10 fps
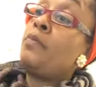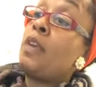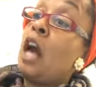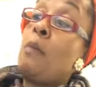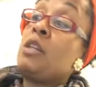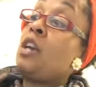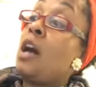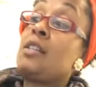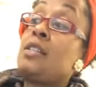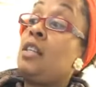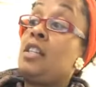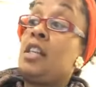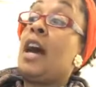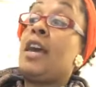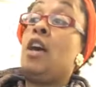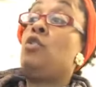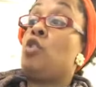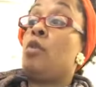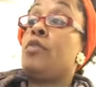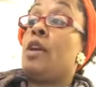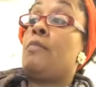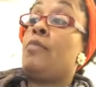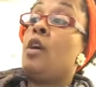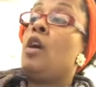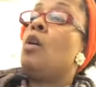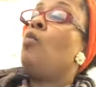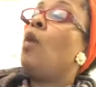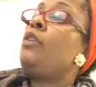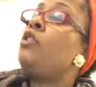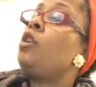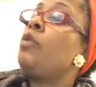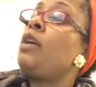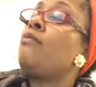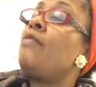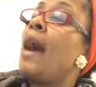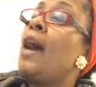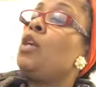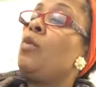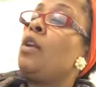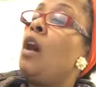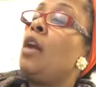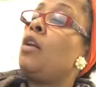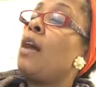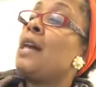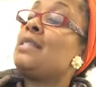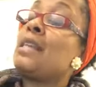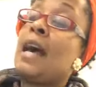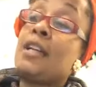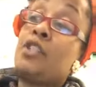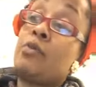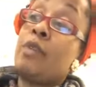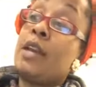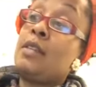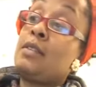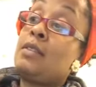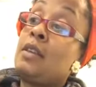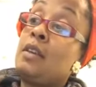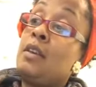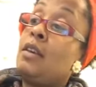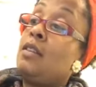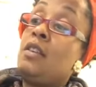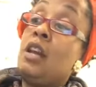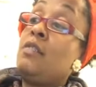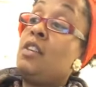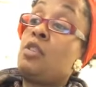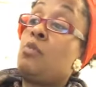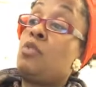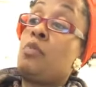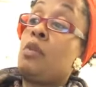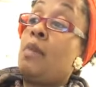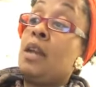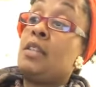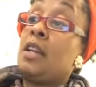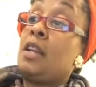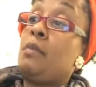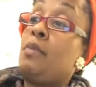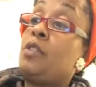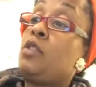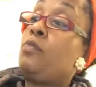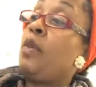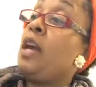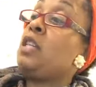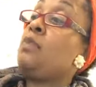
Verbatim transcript: how much hostility I held toward them, what degree of value and honor I assigned to race. None of this was premeditated, but sprang